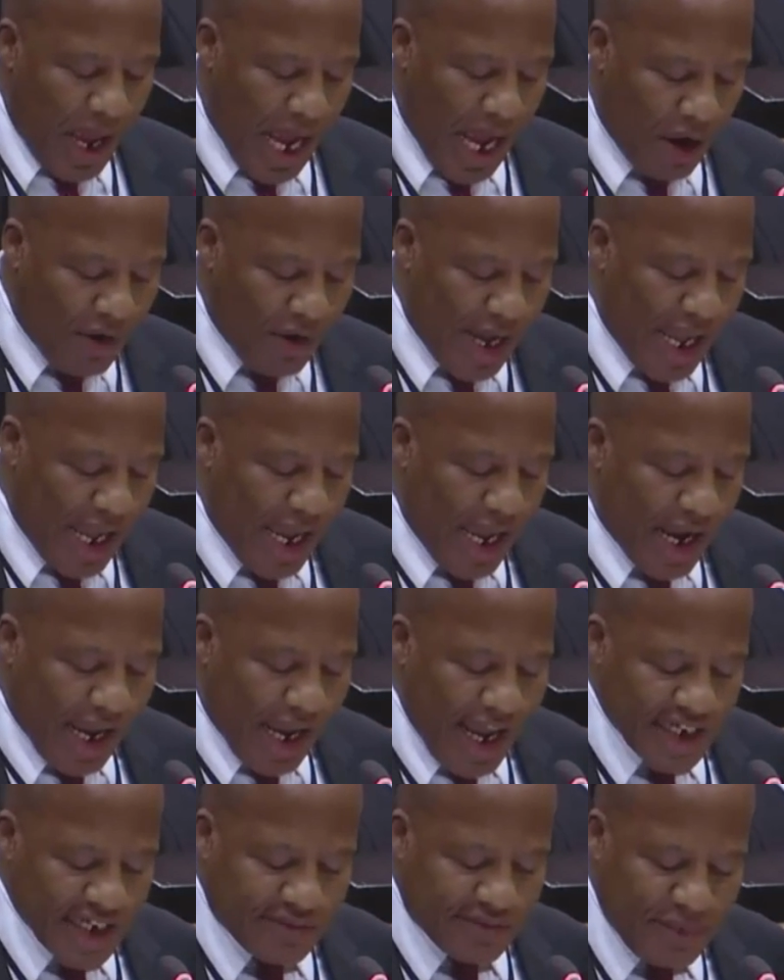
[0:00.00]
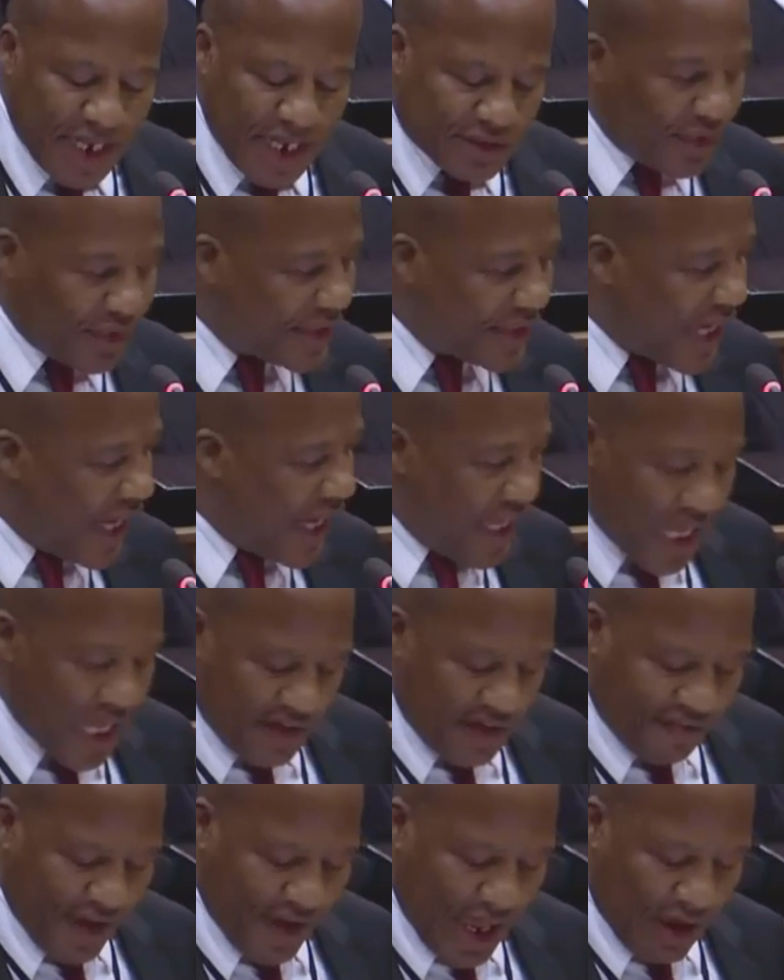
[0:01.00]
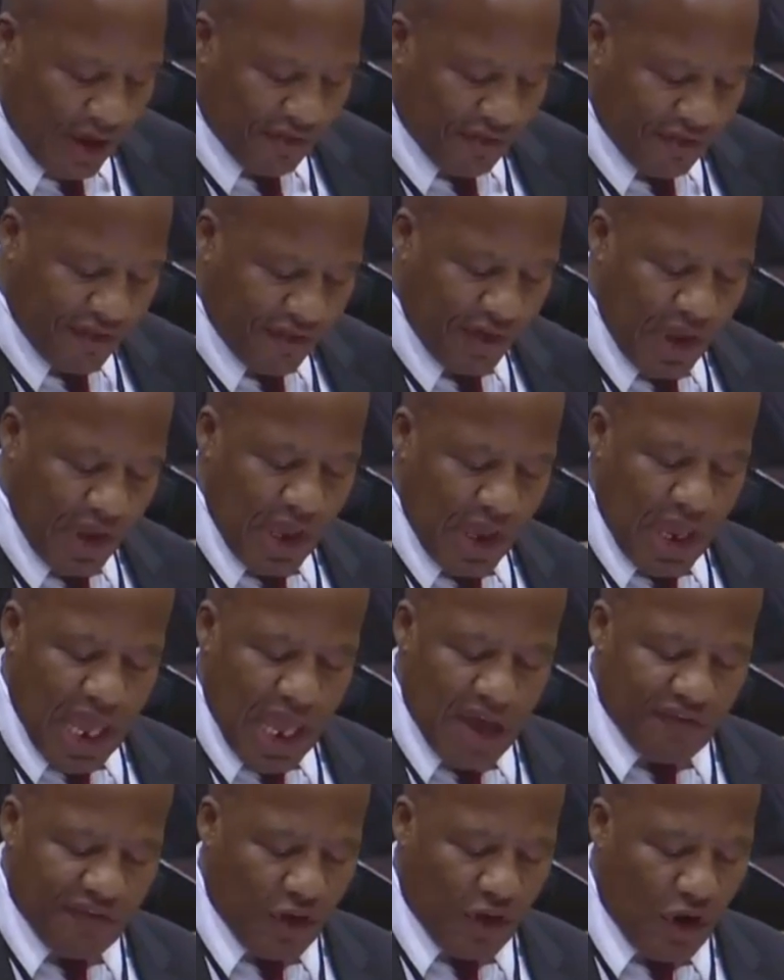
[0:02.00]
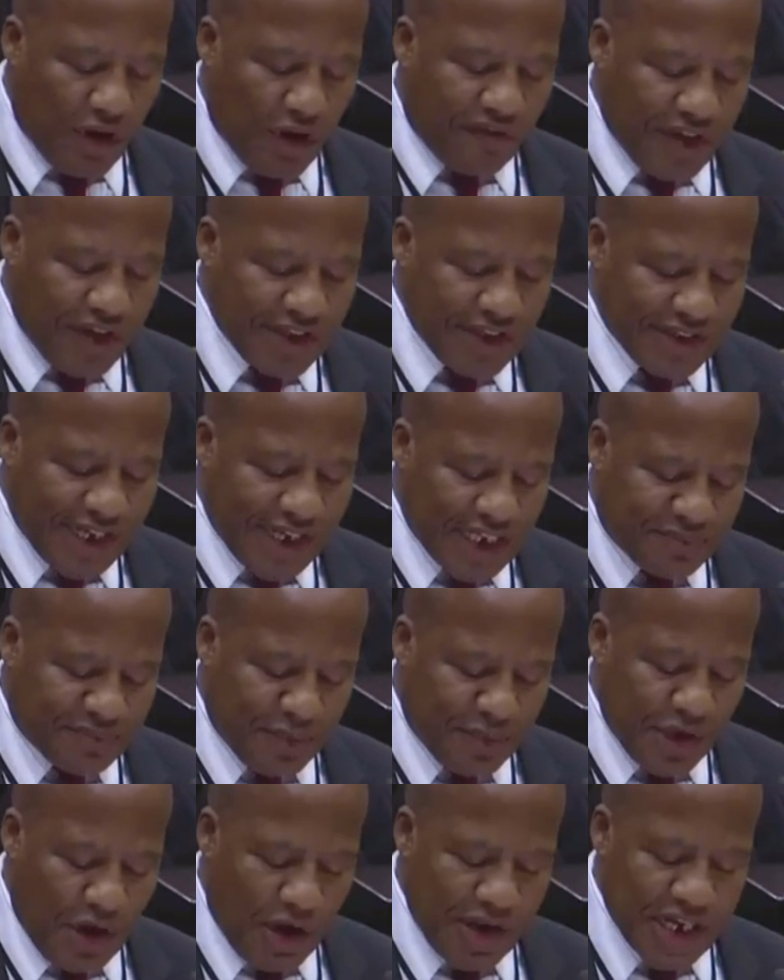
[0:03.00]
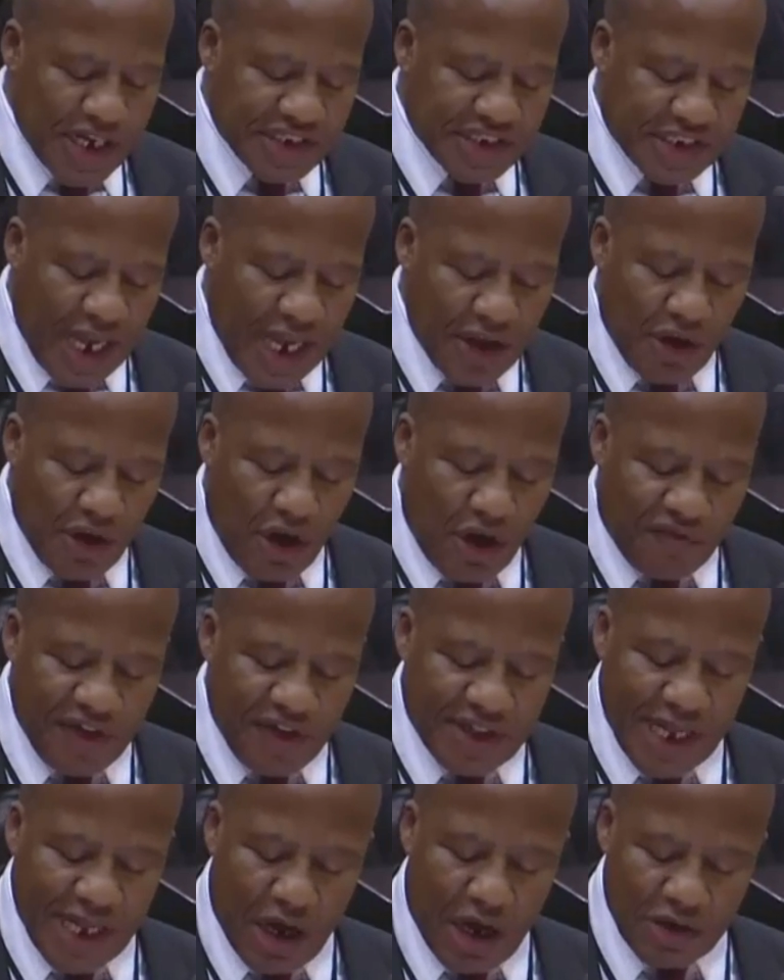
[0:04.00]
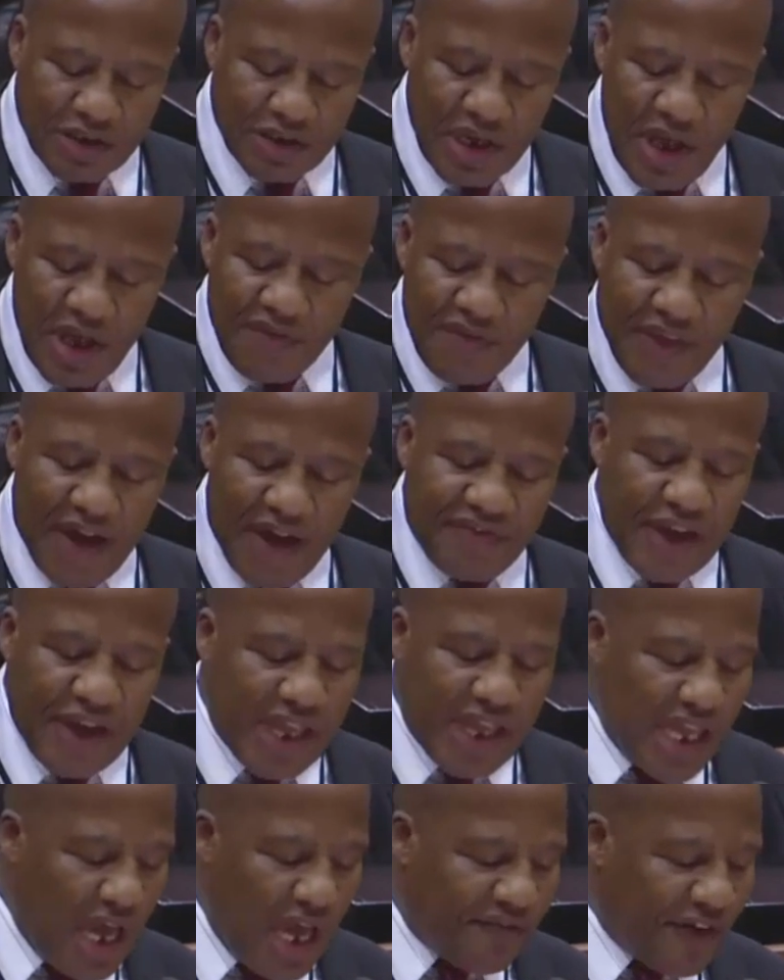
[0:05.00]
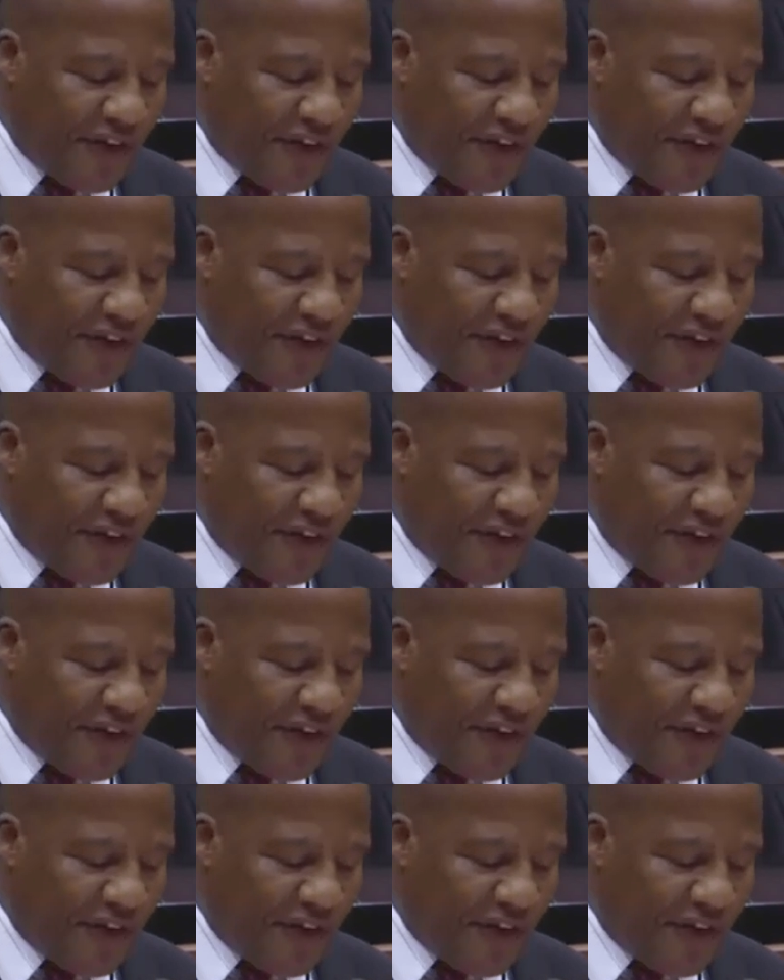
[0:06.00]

Our engagements with the EFF have convinced us beyond a shadow of a doubt that the